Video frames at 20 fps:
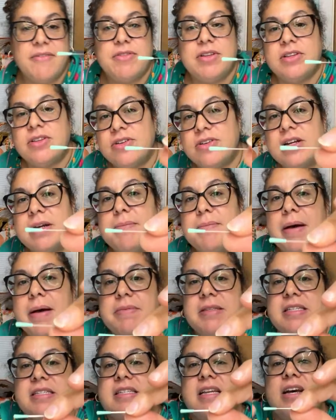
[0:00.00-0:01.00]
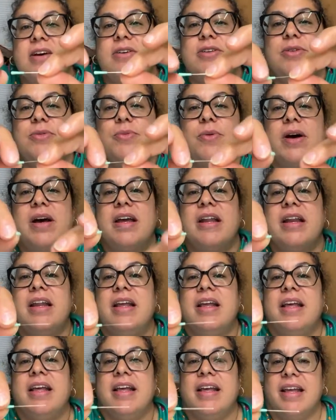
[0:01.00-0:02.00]
to look them up to tell you what
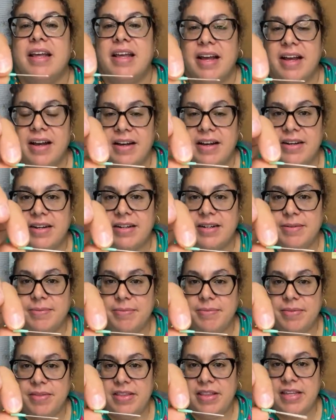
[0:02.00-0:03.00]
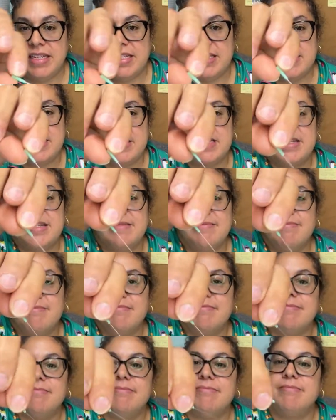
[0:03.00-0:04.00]
this
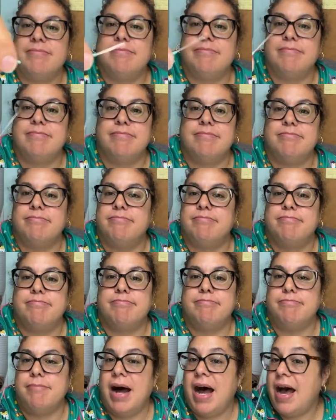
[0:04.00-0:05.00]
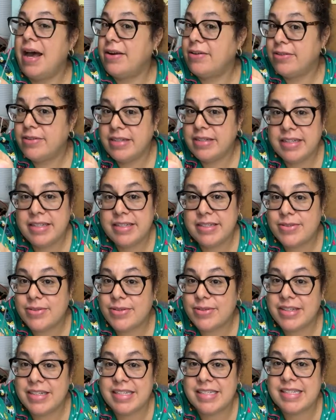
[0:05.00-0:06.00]
model is
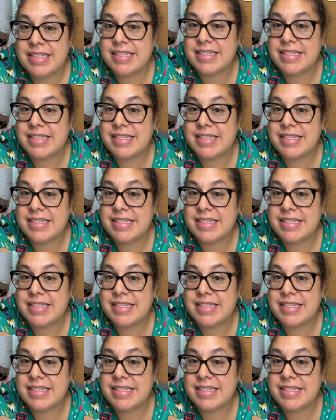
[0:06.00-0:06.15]
or this